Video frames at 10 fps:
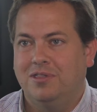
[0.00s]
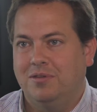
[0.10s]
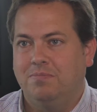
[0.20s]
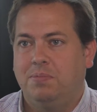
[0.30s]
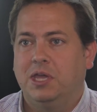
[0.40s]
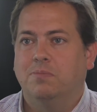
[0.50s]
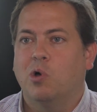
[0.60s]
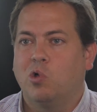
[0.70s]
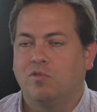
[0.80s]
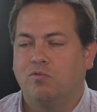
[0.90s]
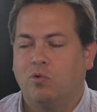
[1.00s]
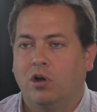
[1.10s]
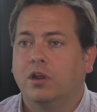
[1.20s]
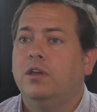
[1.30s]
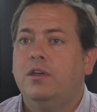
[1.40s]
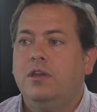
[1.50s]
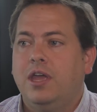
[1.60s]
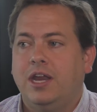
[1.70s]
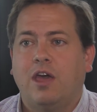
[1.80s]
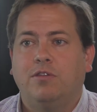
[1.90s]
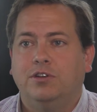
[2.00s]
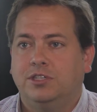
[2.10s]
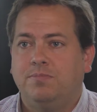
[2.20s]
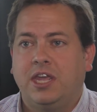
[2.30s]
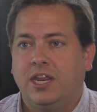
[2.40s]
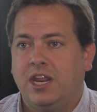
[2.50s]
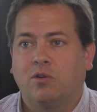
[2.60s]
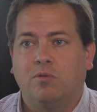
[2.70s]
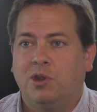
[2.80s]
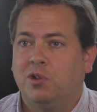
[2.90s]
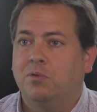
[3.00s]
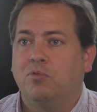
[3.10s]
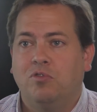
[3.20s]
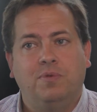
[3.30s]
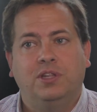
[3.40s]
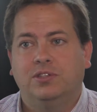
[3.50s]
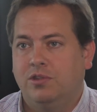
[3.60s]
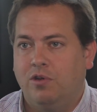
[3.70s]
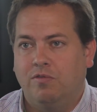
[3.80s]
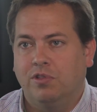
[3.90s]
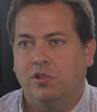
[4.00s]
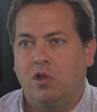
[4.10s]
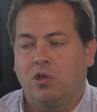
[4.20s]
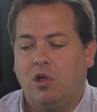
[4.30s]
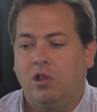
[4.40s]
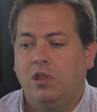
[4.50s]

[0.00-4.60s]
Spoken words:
the big bulk of work, and now they're just making incremental improvements over the long